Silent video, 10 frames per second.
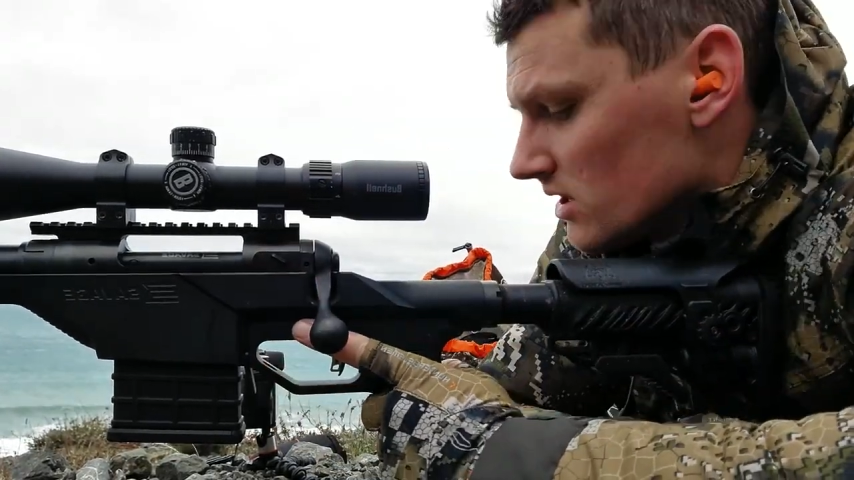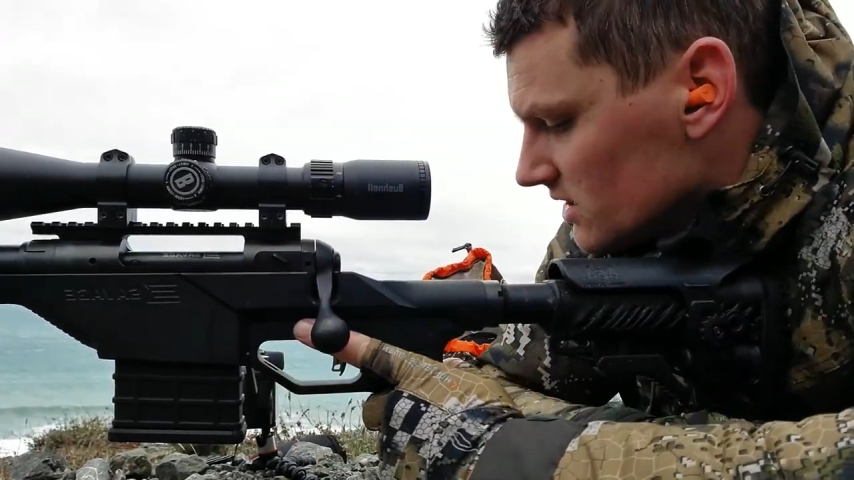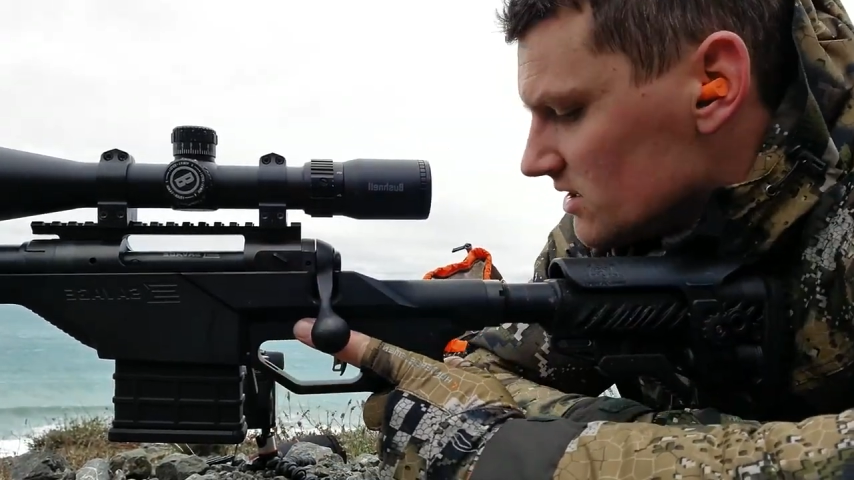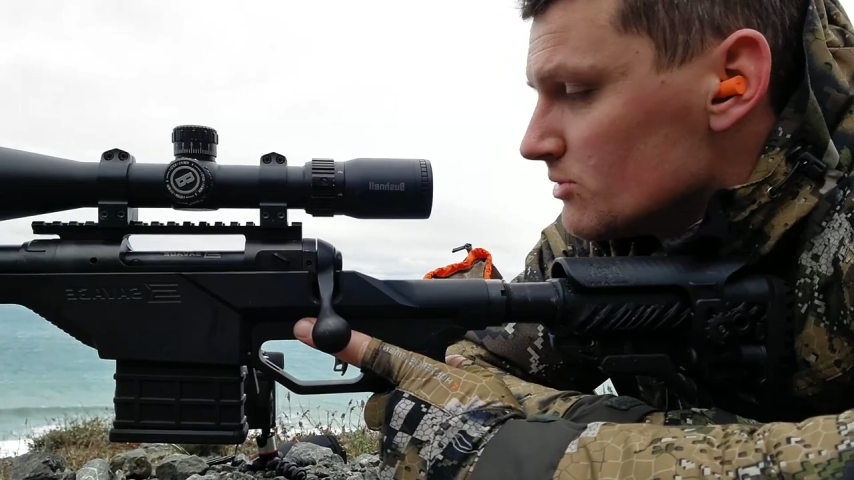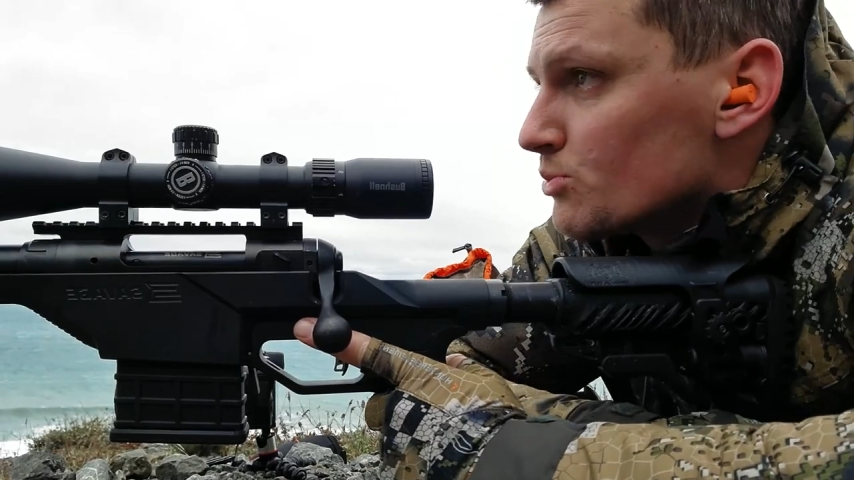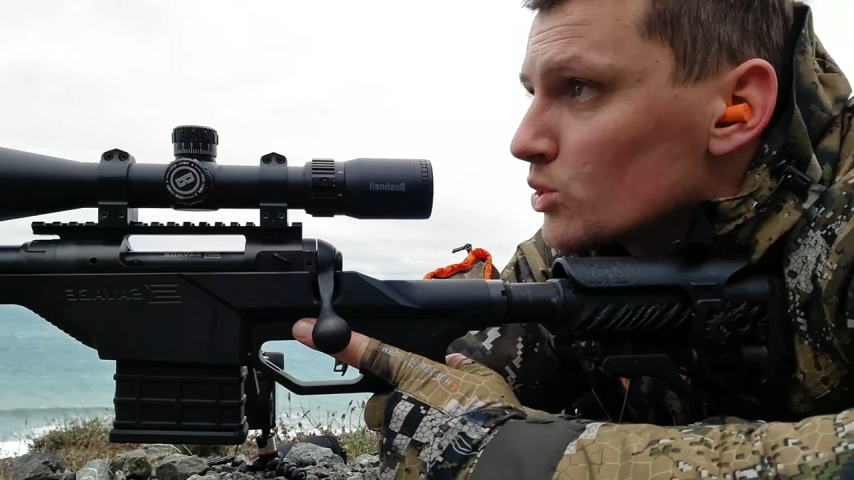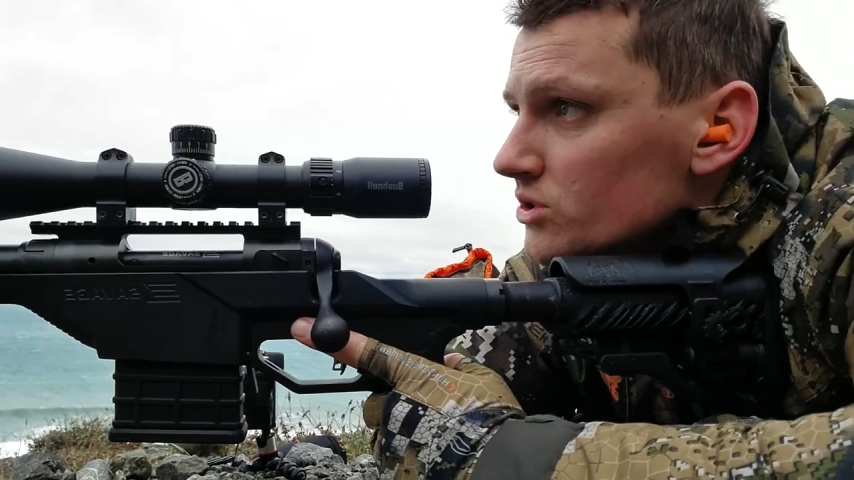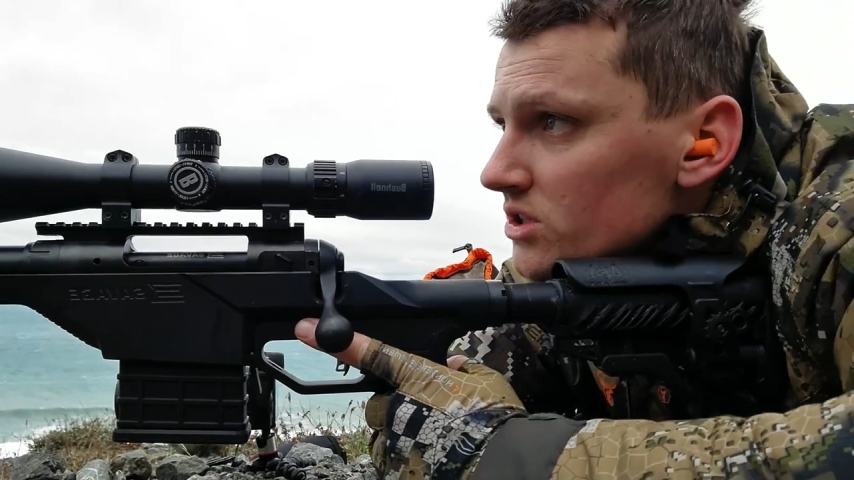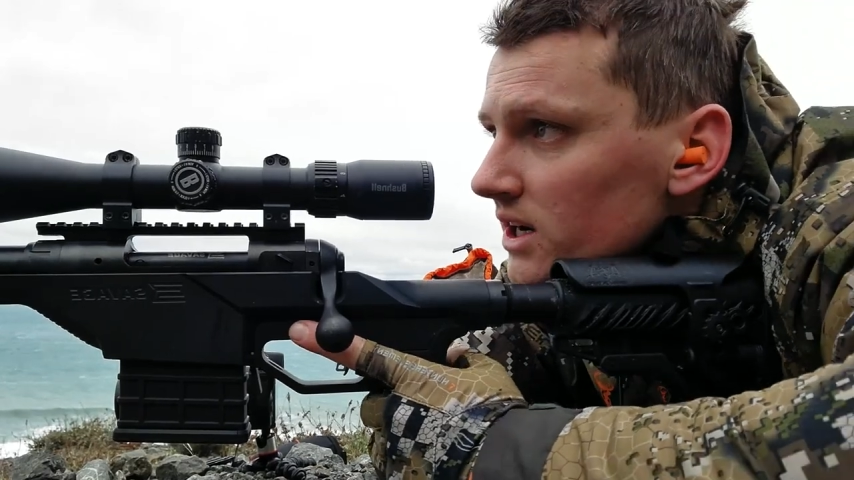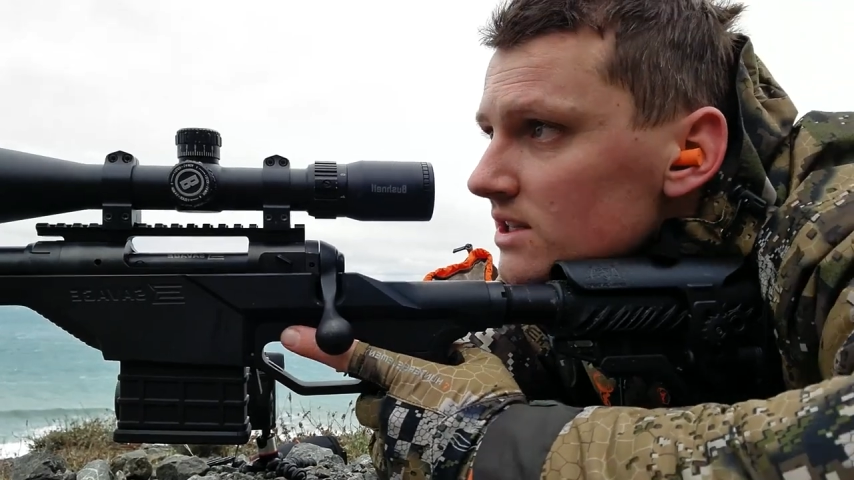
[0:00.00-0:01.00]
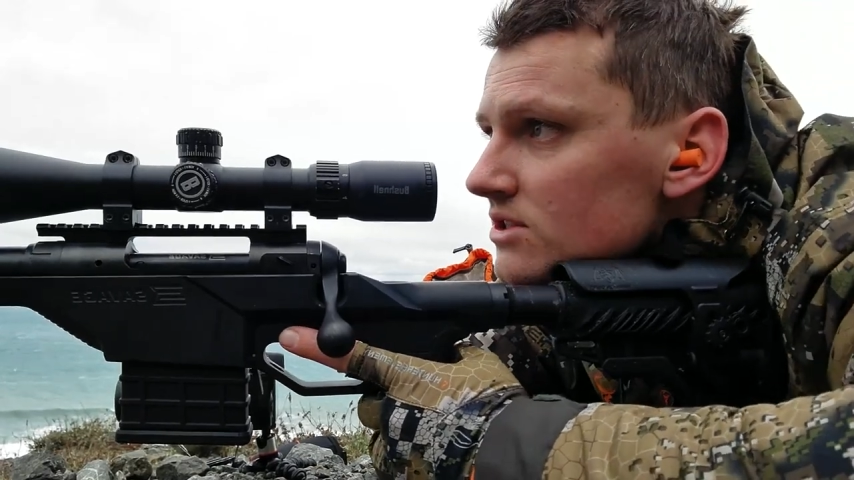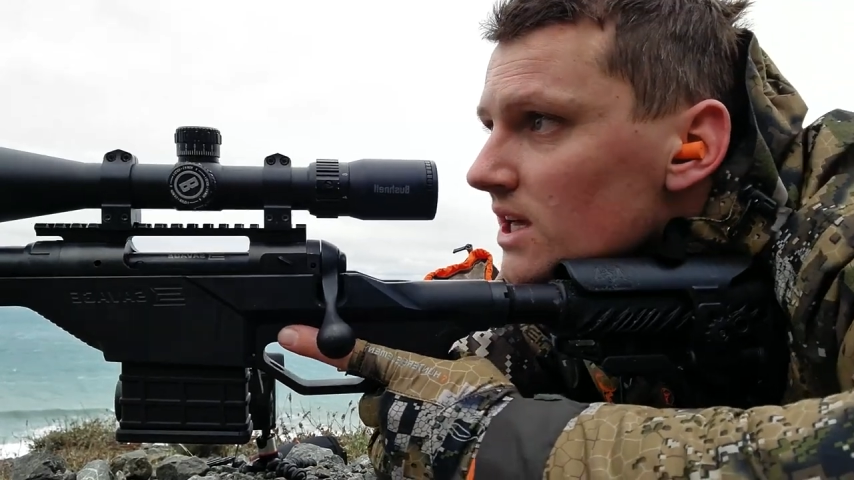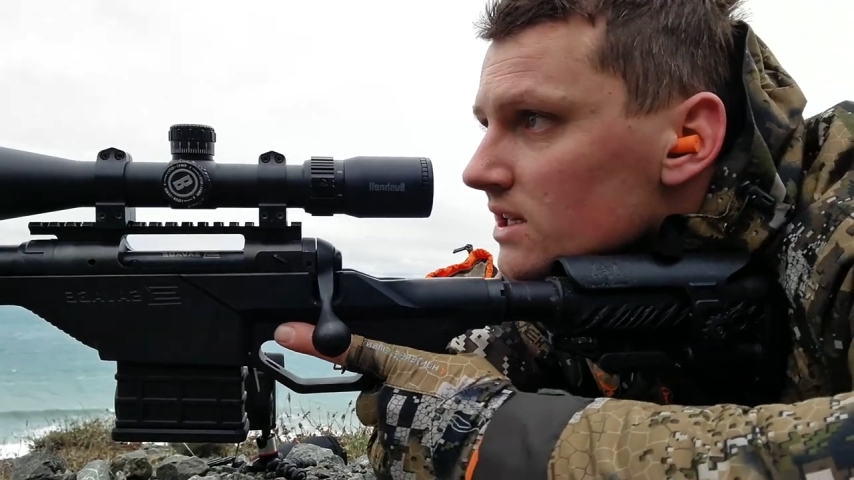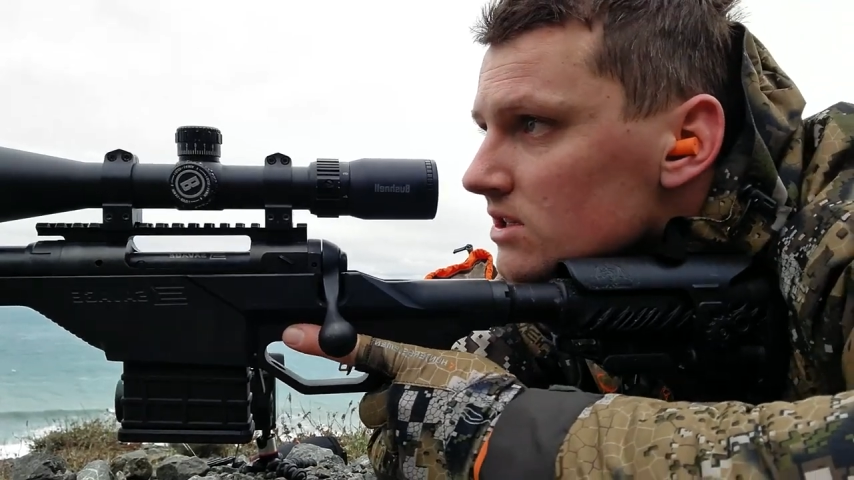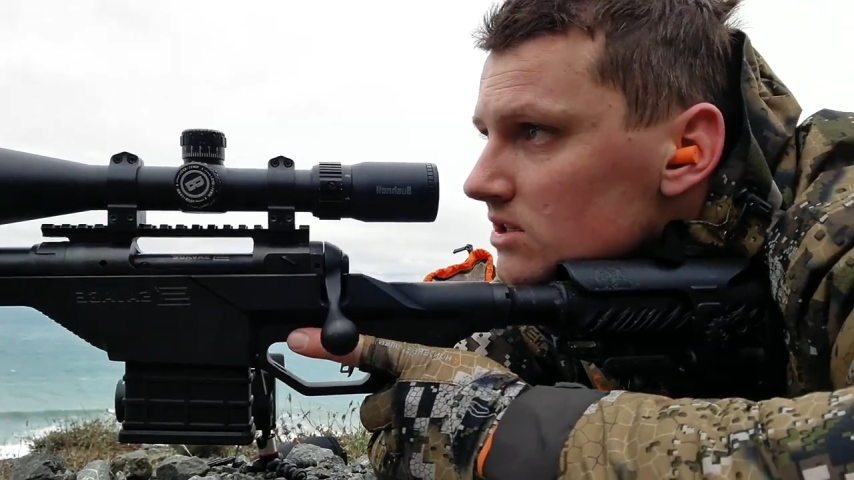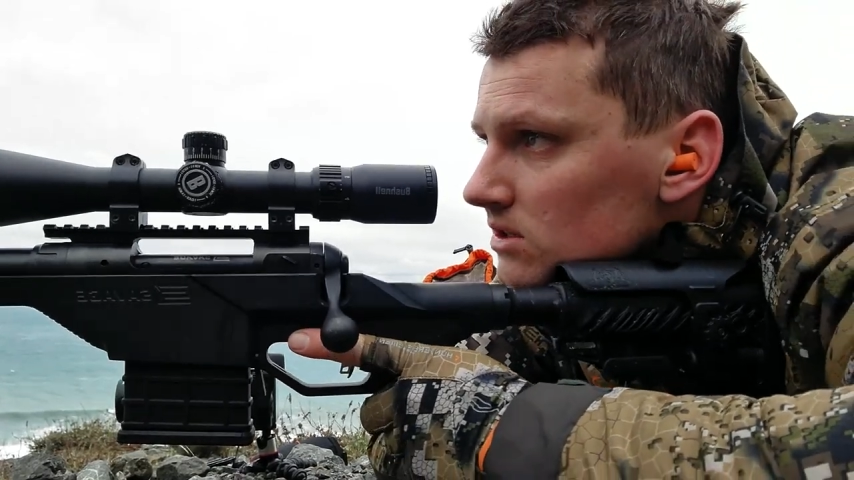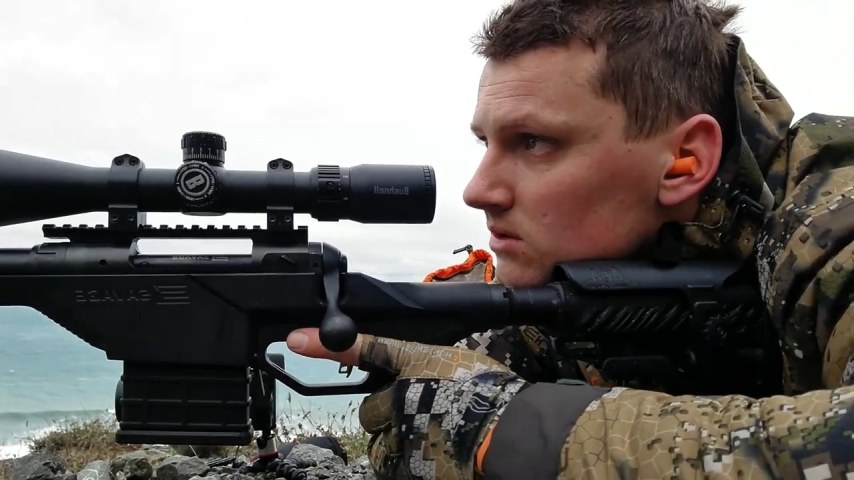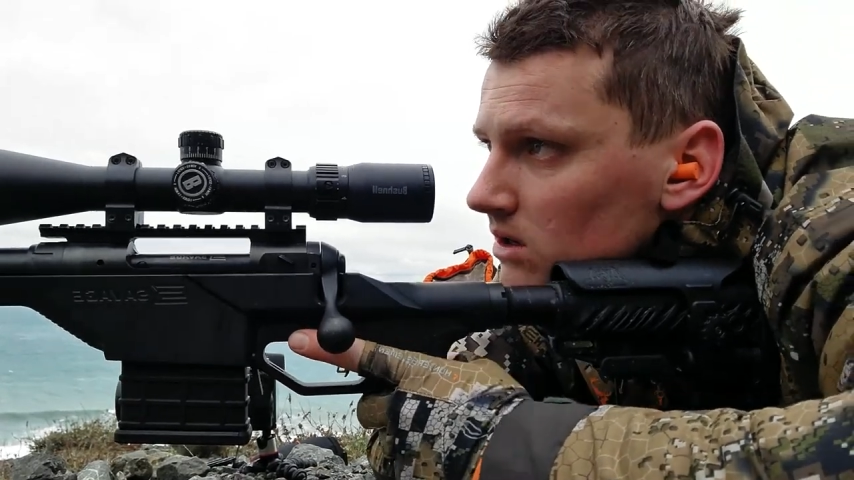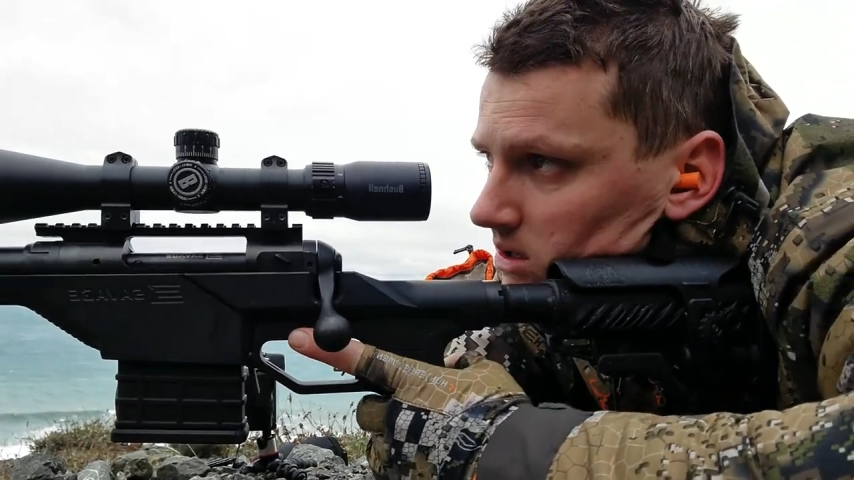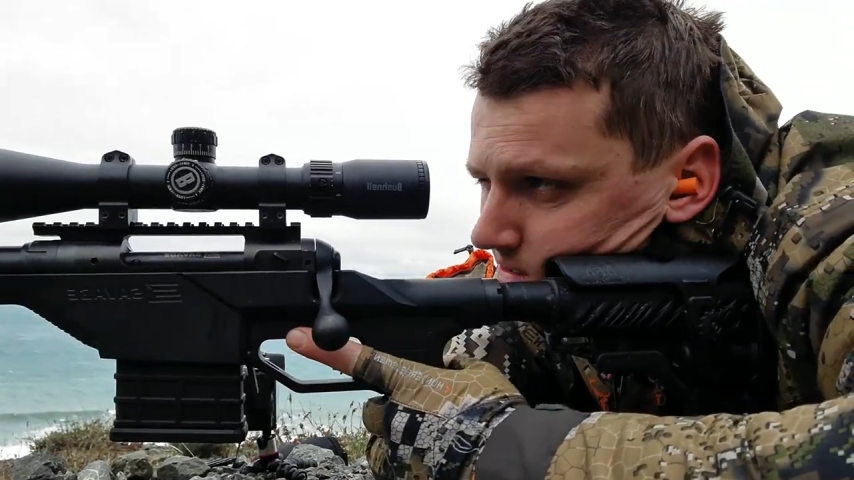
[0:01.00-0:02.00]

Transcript: I sit broadside standing still.